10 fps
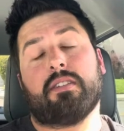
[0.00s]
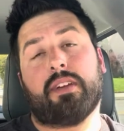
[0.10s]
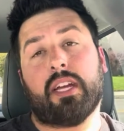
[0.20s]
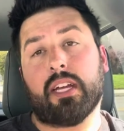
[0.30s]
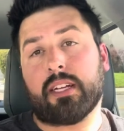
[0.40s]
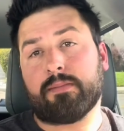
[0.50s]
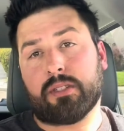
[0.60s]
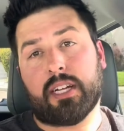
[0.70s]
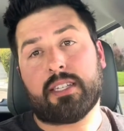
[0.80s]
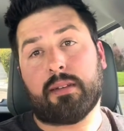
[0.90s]
heating,
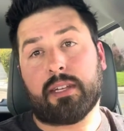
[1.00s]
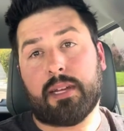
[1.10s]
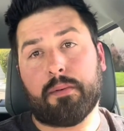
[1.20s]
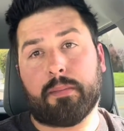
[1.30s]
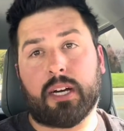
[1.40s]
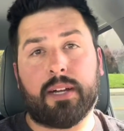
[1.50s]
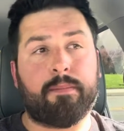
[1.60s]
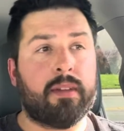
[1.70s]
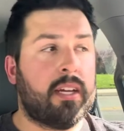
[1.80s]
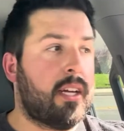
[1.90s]
so that's something to keep in mind.
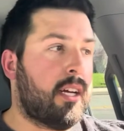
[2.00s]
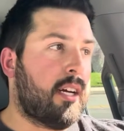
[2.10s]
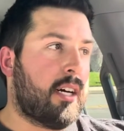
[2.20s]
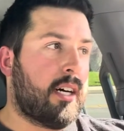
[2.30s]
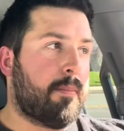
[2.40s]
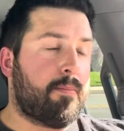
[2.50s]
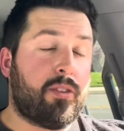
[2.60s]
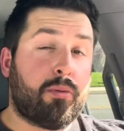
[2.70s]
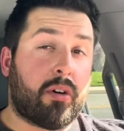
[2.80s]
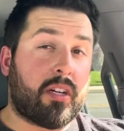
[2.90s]

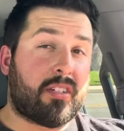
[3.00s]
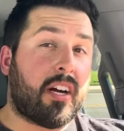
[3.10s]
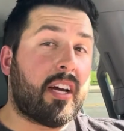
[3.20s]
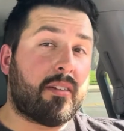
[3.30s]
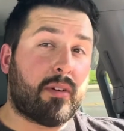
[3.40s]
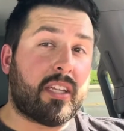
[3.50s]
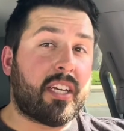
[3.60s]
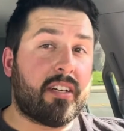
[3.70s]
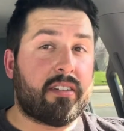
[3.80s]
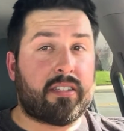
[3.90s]
You want to try and run the
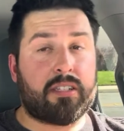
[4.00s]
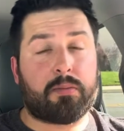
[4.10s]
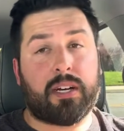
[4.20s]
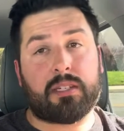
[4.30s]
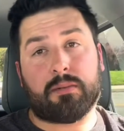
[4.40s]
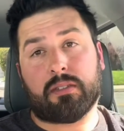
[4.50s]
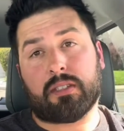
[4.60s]
heater as little as possible.